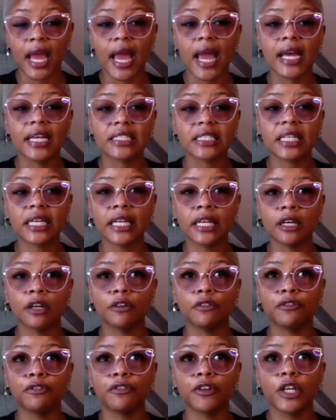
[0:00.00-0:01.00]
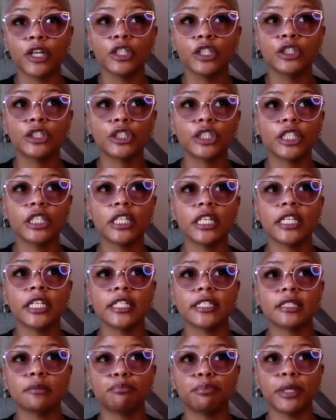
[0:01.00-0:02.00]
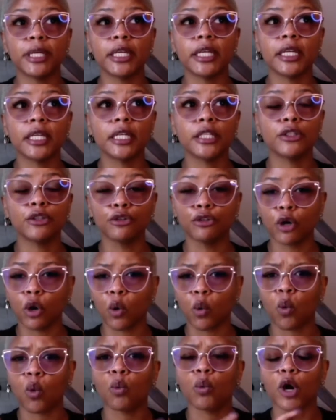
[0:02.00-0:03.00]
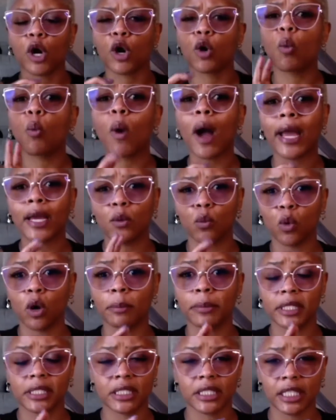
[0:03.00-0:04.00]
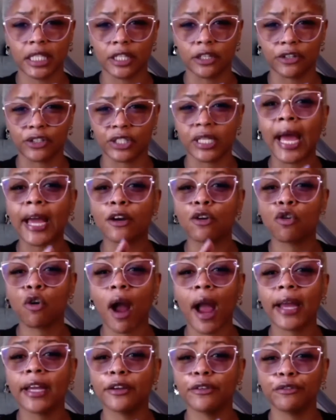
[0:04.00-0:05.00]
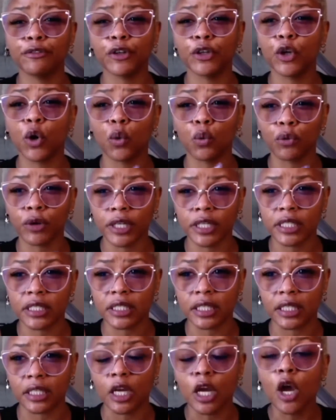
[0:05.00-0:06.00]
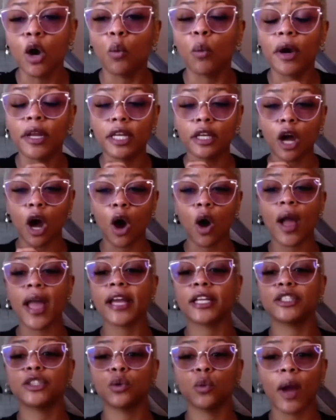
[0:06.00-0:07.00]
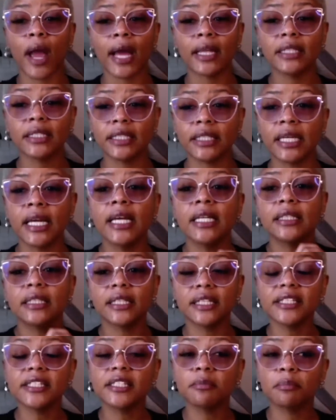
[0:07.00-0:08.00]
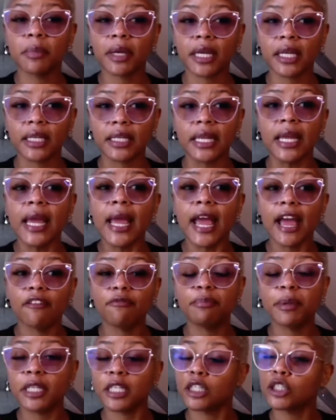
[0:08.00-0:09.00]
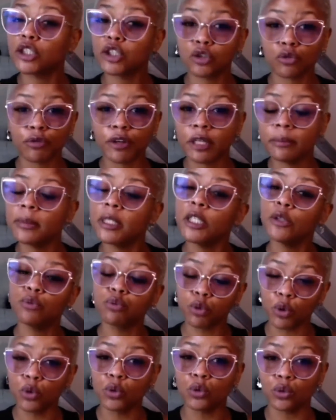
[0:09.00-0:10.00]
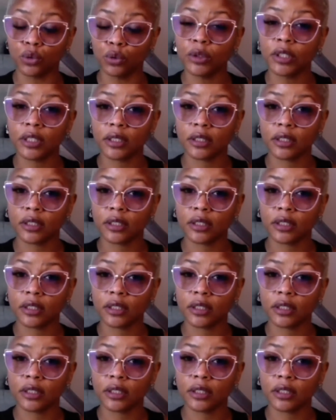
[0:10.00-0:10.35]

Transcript: as if she is being, you know, with her white woman tears, like crying for no reason. When in all actuality, these men have been extremely rude,